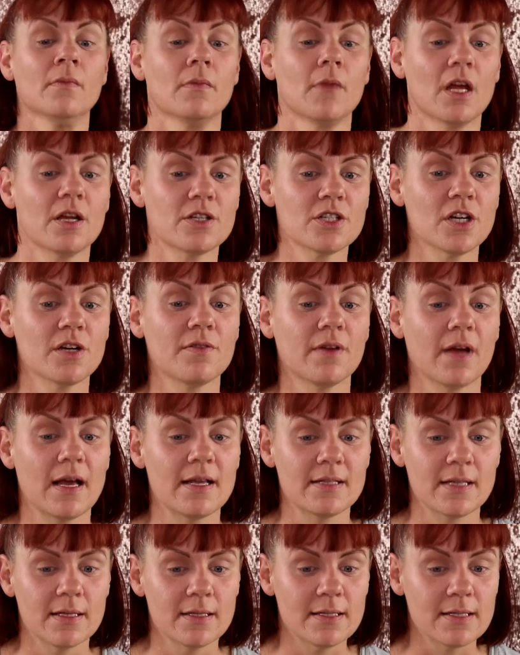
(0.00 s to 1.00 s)
I'm not sure if you
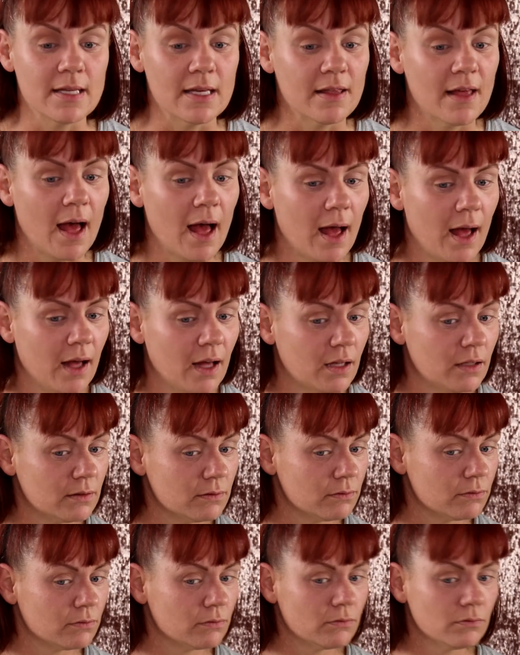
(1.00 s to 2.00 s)
guys can see that.